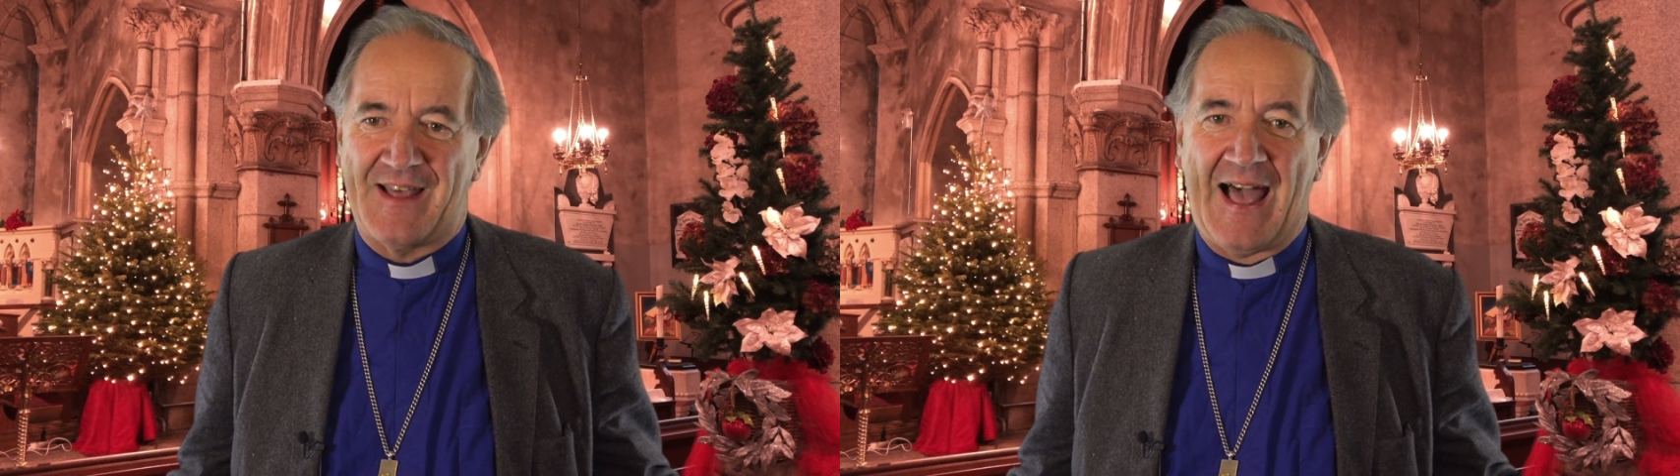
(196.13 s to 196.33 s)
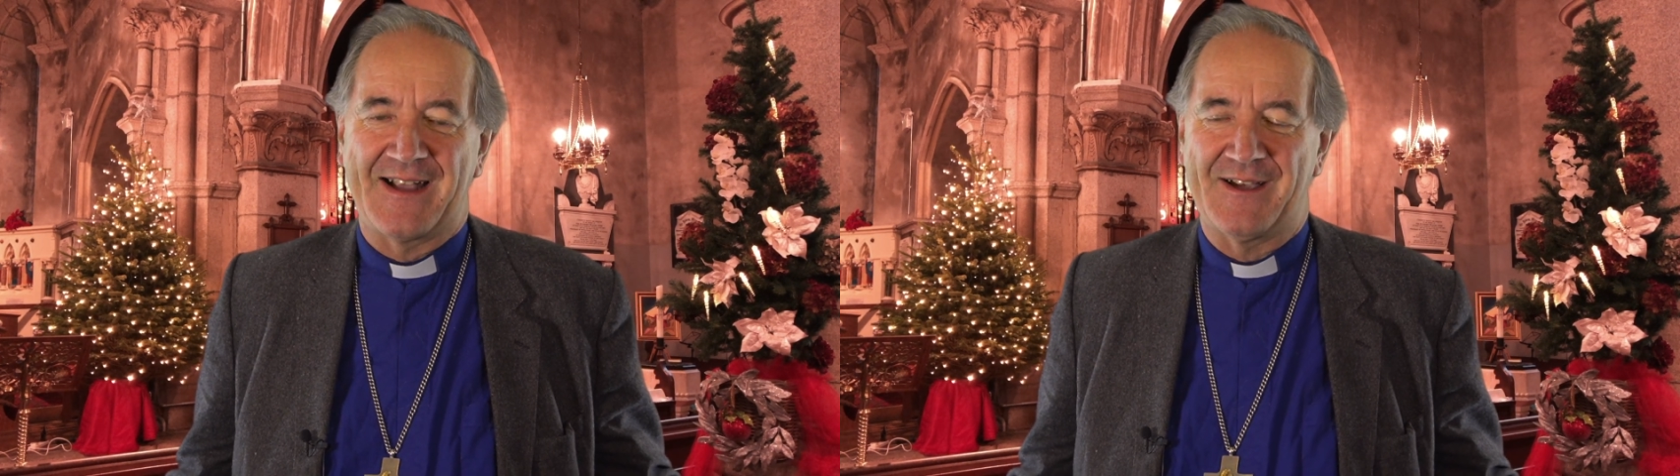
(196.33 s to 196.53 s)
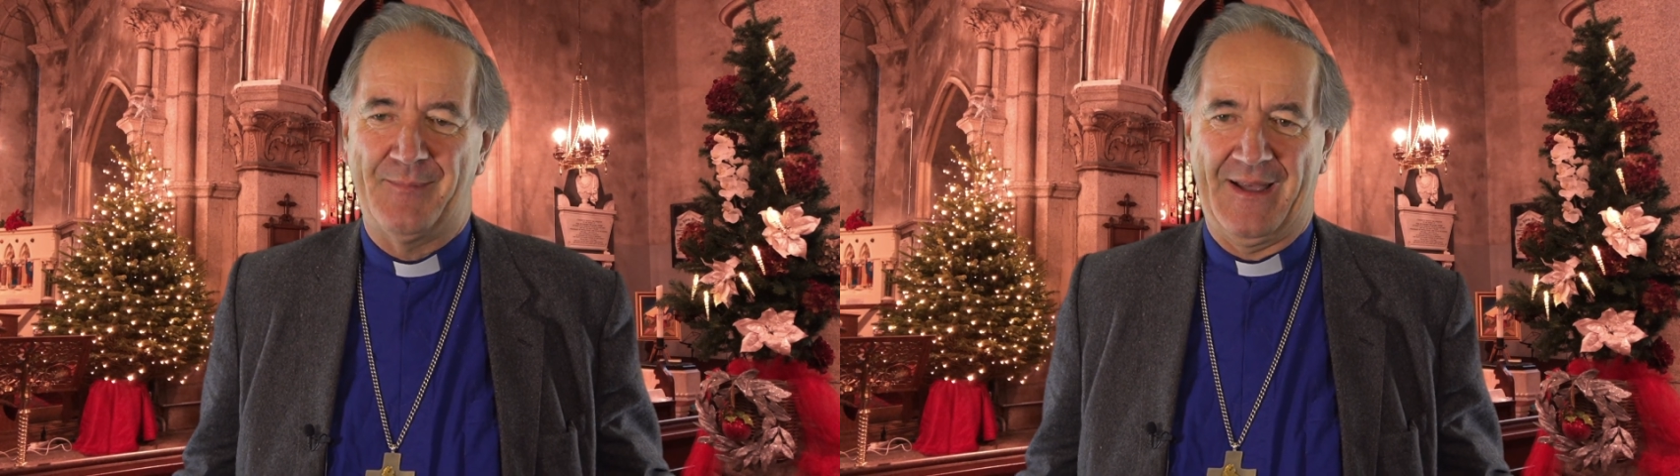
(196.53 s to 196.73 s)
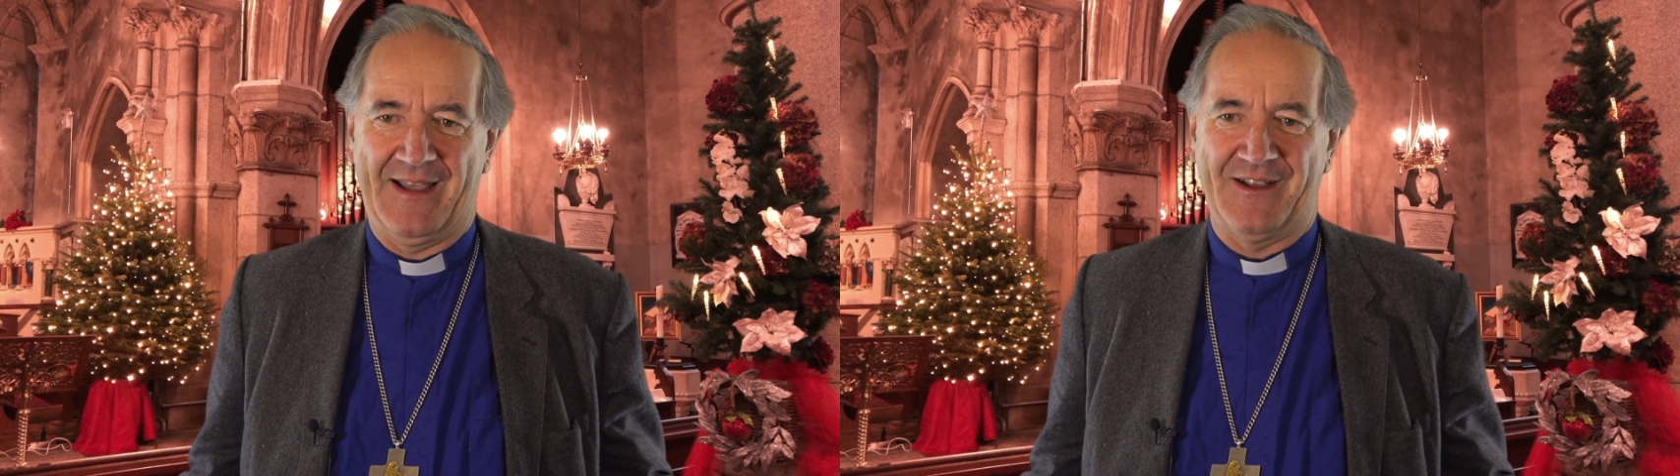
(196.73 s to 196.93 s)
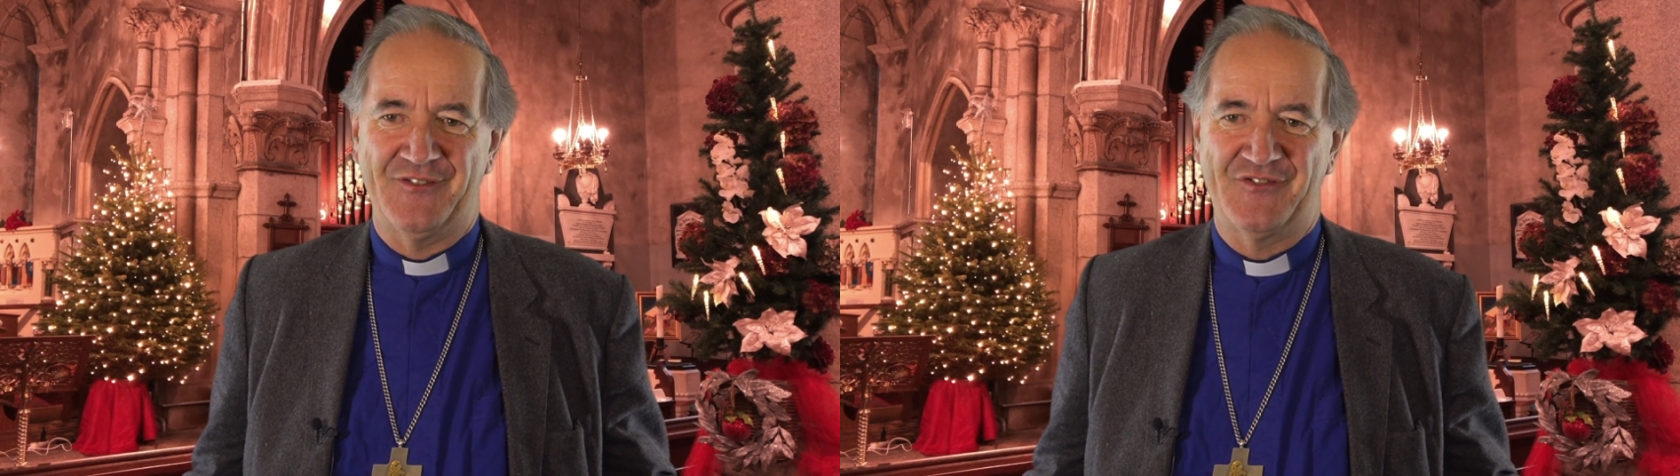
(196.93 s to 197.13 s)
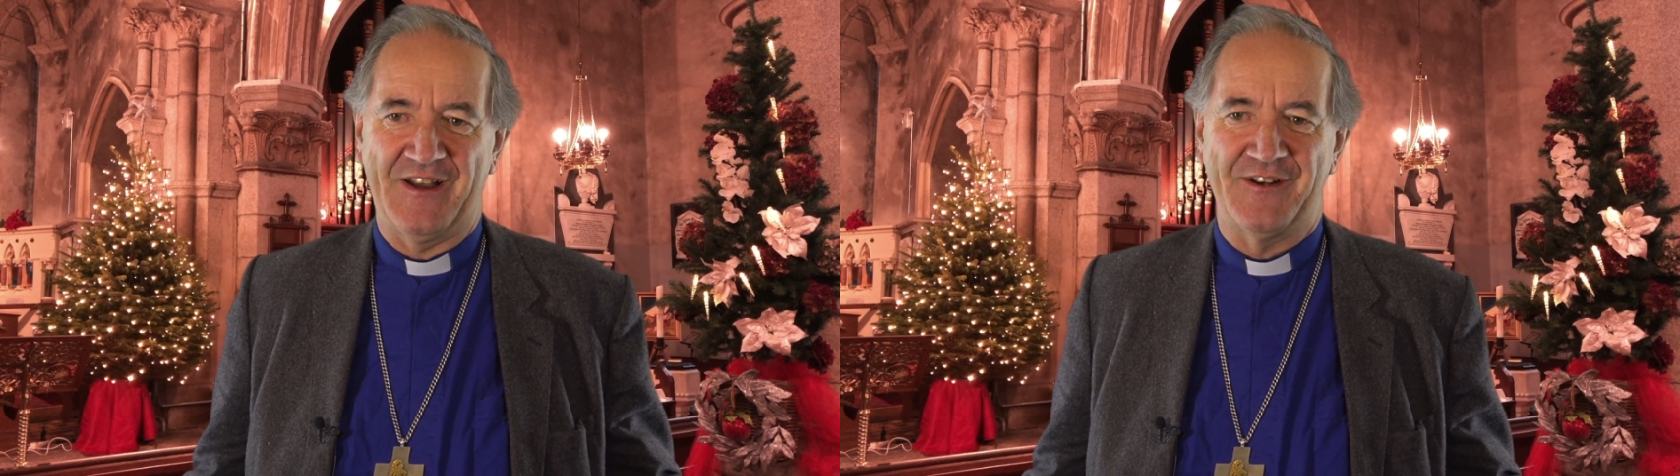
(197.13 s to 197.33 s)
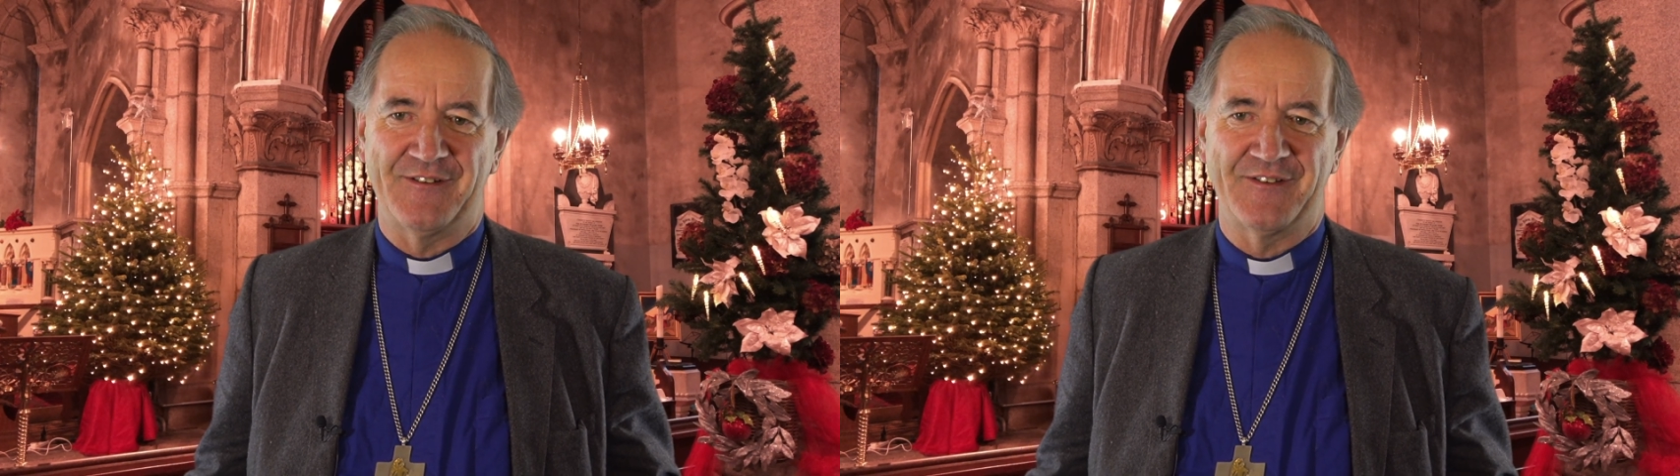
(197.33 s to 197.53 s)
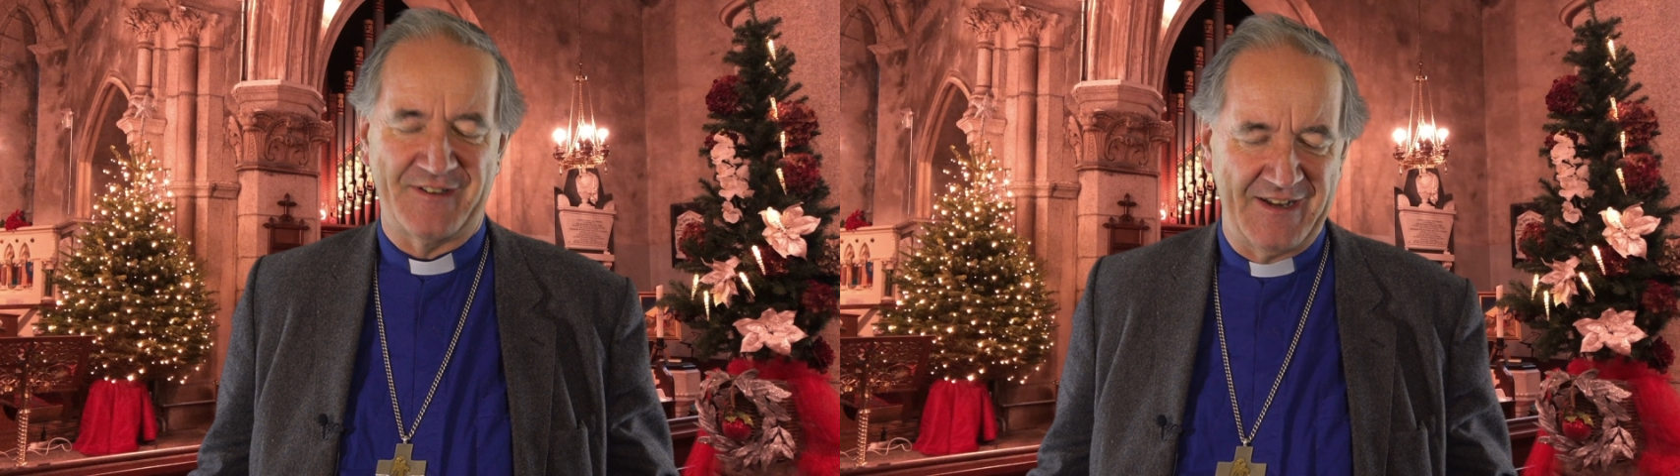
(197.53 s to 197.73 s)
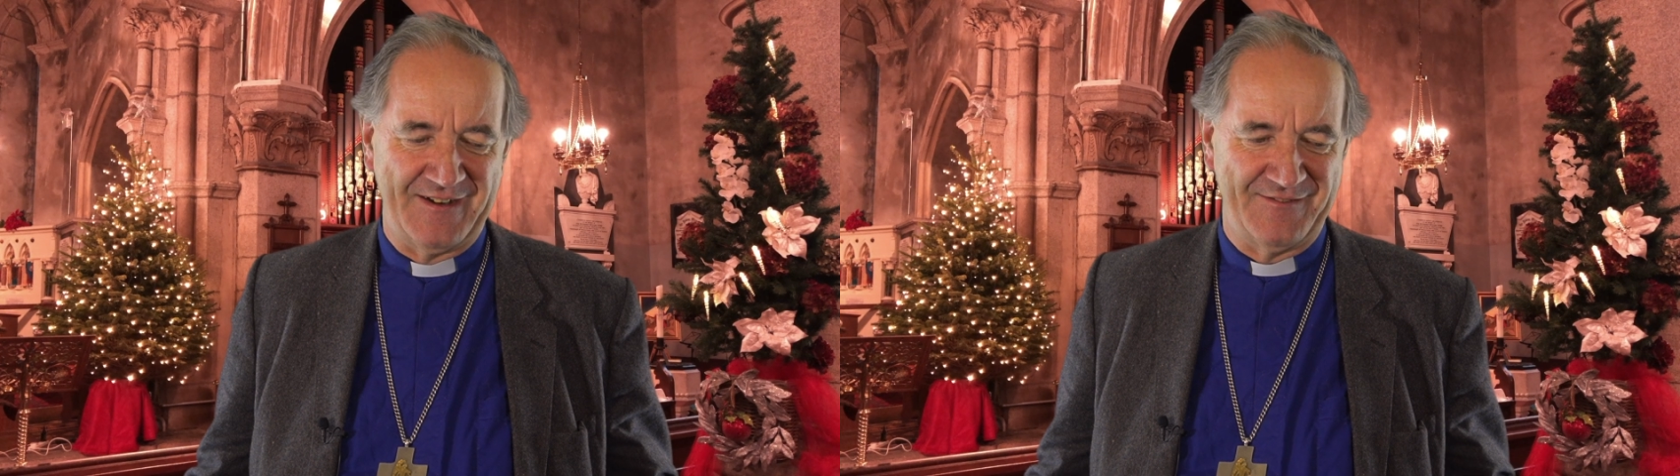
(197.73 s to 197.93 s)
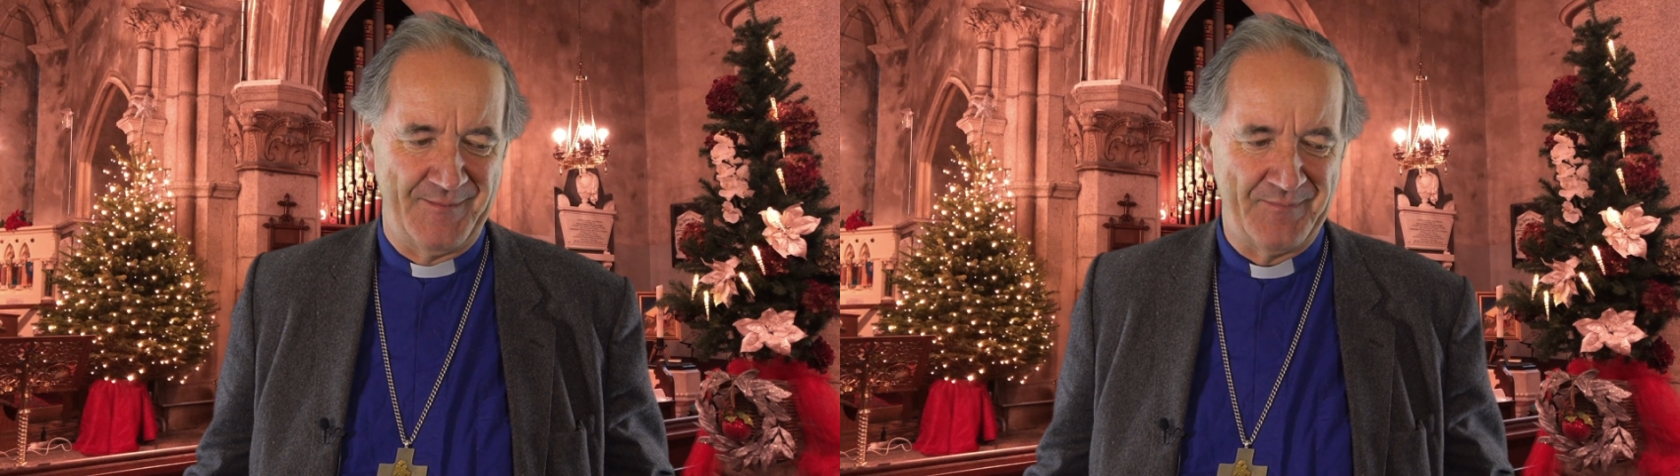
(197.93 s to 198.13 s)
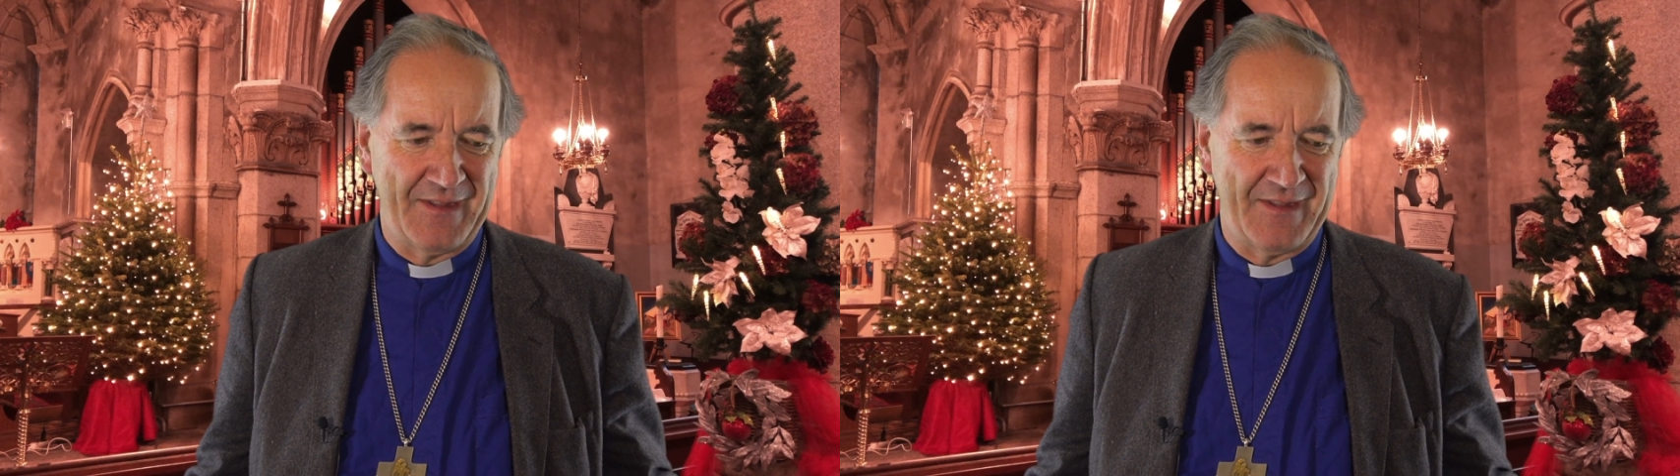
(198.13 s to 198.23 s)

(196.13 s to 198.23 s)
agape, generous love,